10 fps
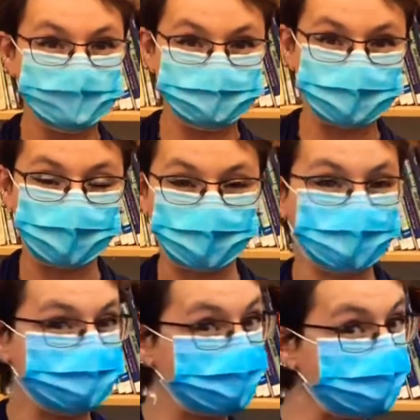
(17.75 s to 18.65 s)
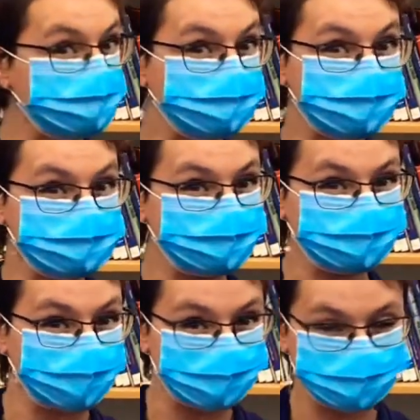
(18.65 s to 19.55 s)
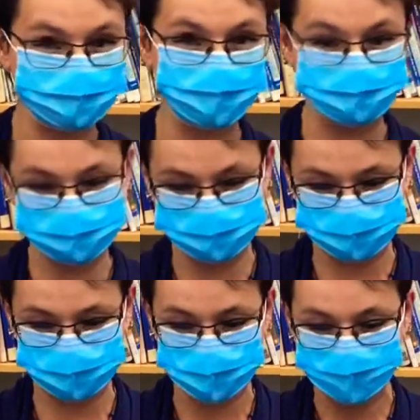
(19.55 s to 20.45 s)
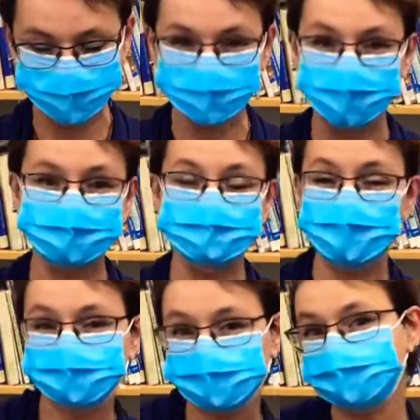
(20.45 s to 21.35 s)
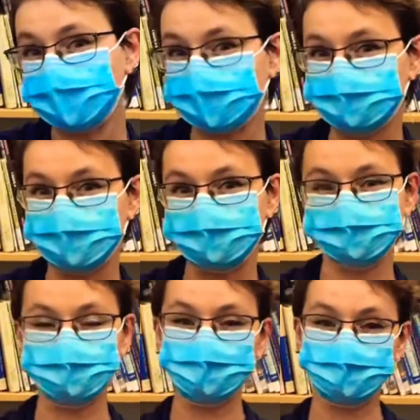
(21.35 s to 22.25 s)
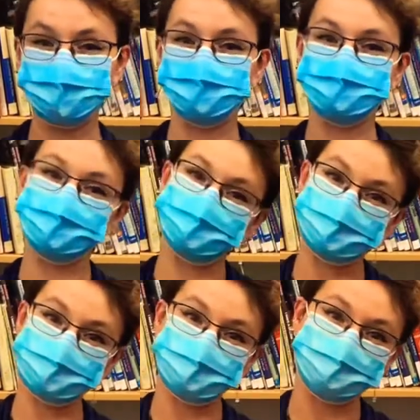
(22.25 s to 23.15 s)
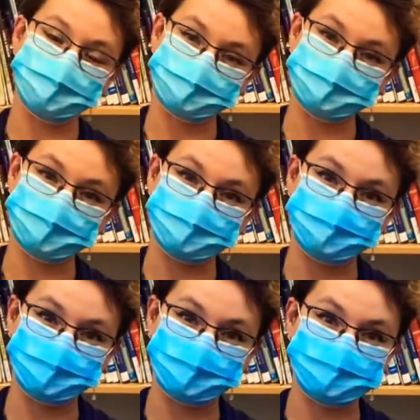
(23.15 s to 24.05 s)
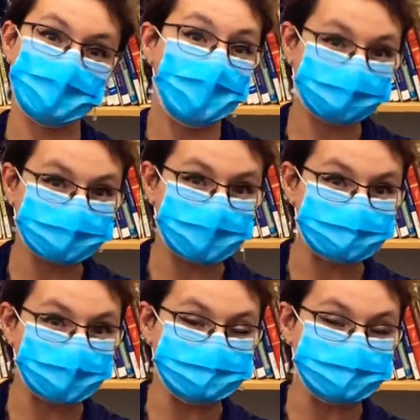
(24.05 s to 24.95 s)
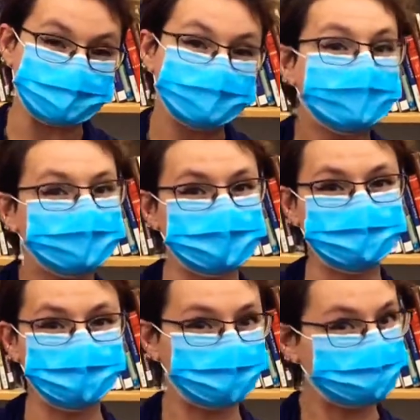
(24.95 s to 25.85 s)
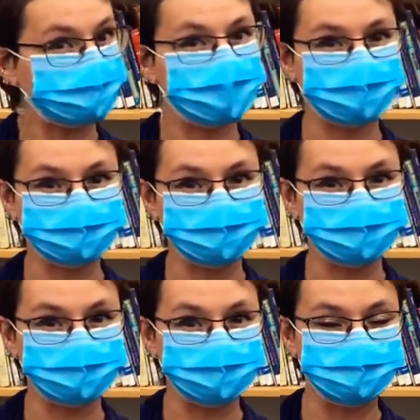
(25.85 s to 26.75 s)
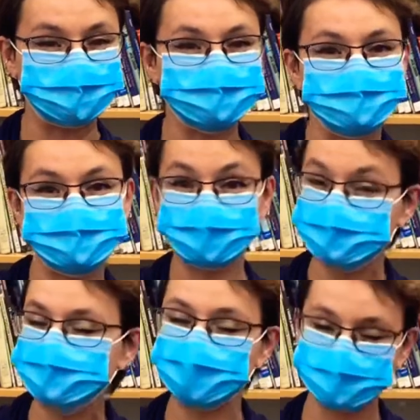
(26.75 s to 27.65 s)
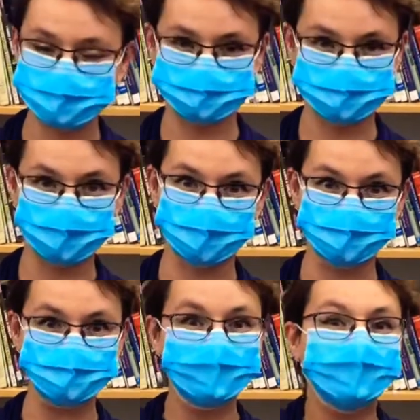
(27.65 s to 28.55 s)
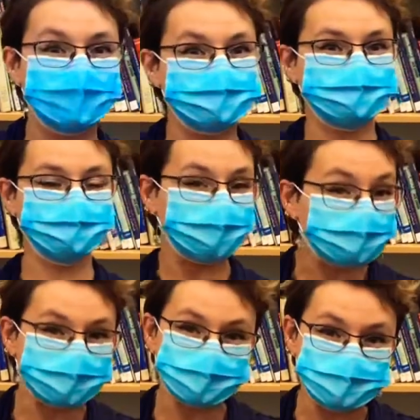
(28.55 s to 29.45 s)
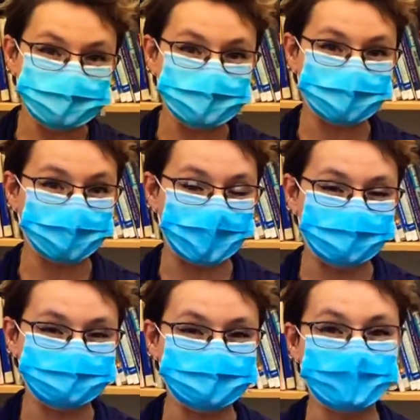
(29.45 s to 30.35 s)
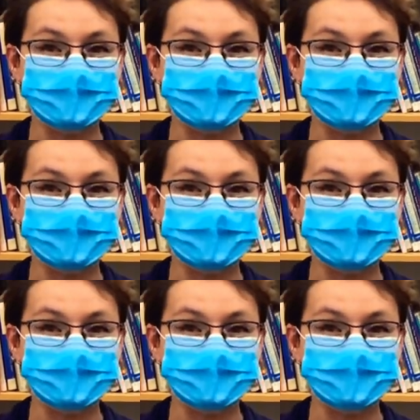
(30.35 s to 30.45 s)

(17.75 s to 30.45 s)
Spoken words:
So come and get yours early if you're interested. And I definitely recommend, if you're planning on doing this for somebody as a holiday present, that you pick up your craft kit early, because it does take some time. It's a fairly easy craft,